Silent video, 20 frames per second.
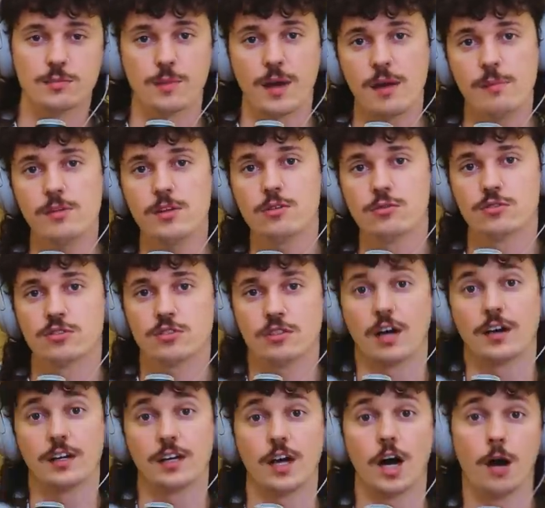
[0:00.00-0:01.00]
maybe you
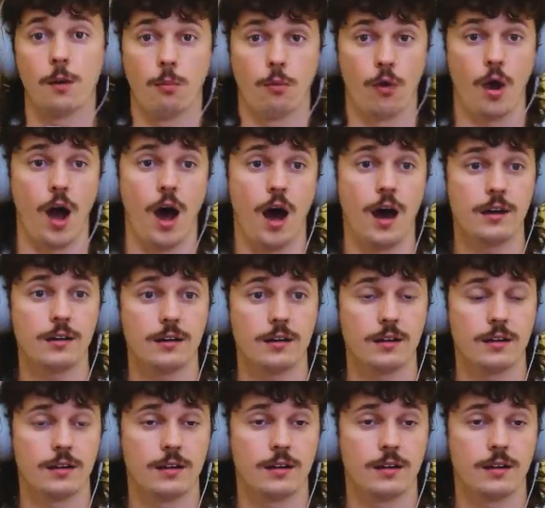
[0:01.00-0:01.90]
study abroad.